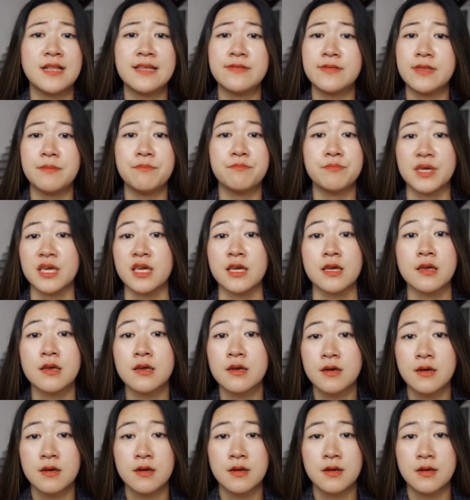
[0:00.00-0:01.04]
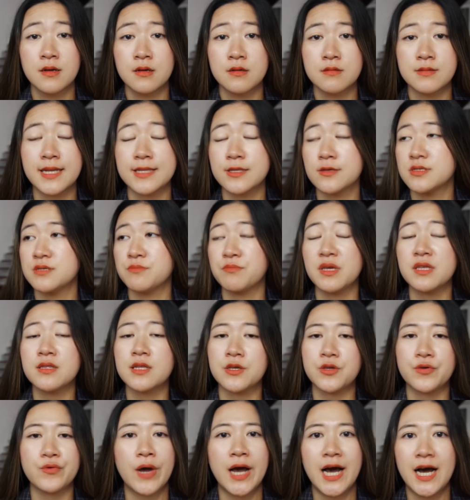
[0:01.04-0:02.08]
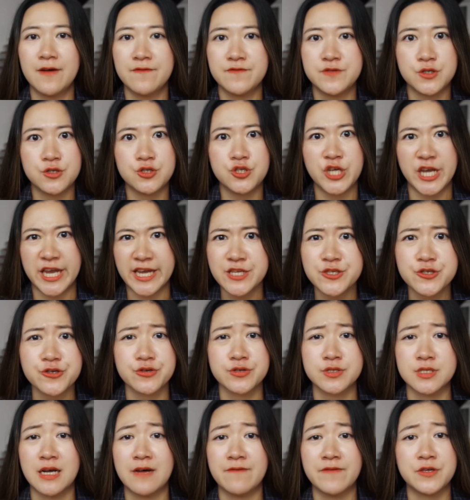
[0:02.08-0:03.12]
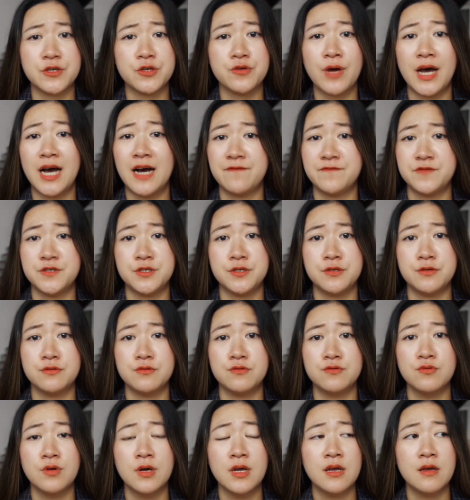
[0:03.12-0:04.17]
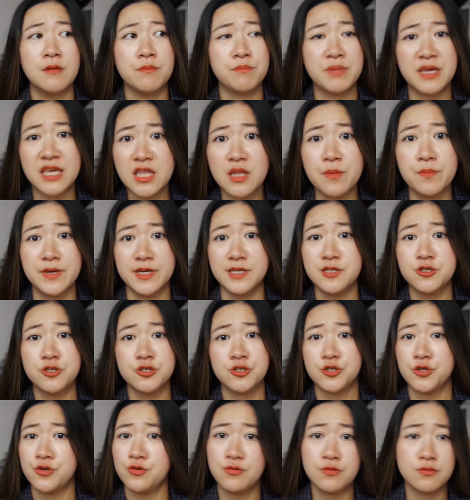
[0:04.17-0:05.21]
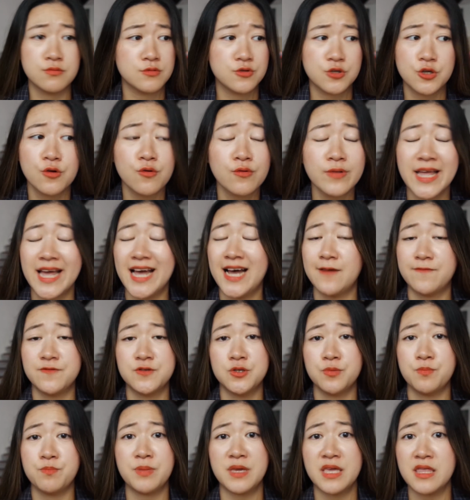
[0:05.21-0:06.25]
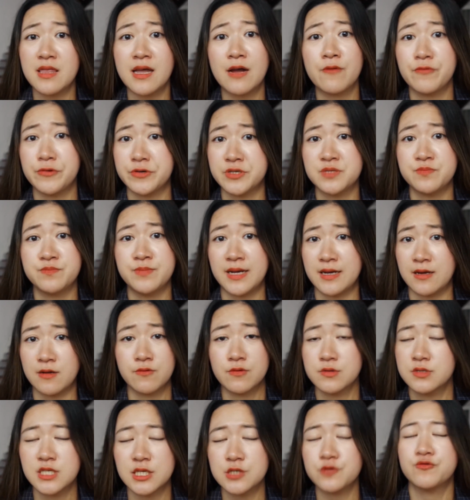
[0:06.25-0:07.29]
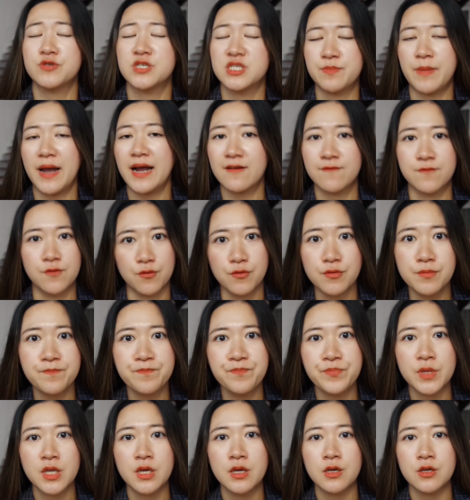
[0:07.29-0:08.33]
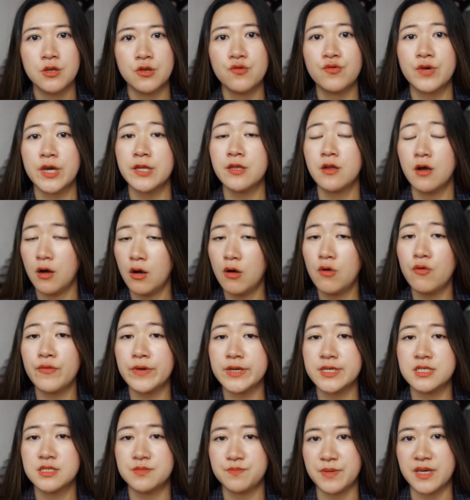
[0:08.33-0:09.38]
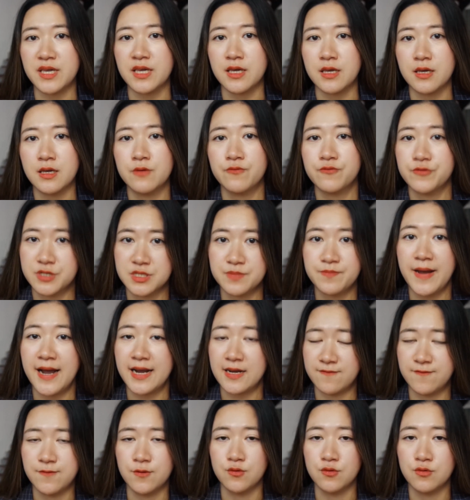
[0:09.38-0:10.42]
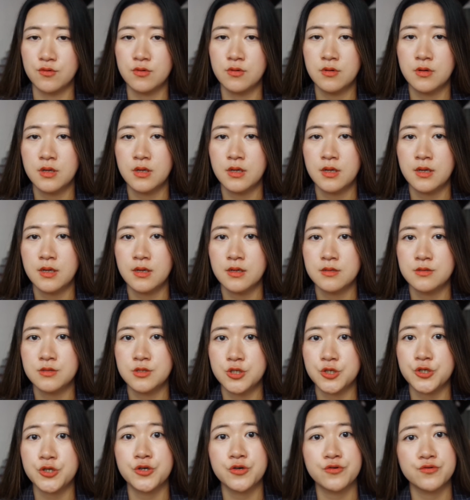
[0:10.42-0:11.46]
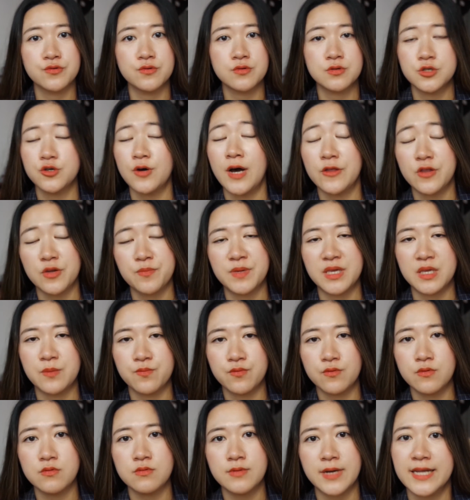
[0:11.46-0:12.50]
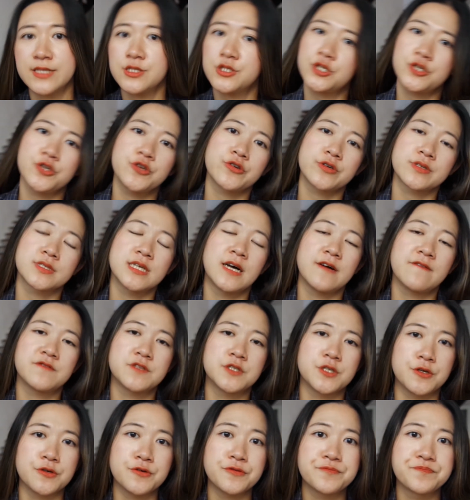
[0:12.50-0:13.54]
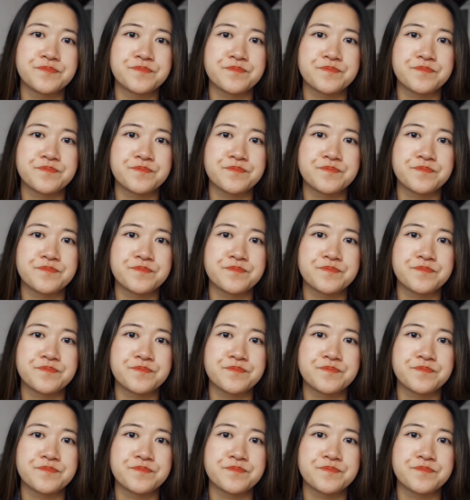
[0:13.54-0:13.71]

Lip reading: let them be. That doesn't mean that you have to change yourself and you have to be the bitch. You don't have to be that disrespectful. You can always be respectful to other people and to yourself too.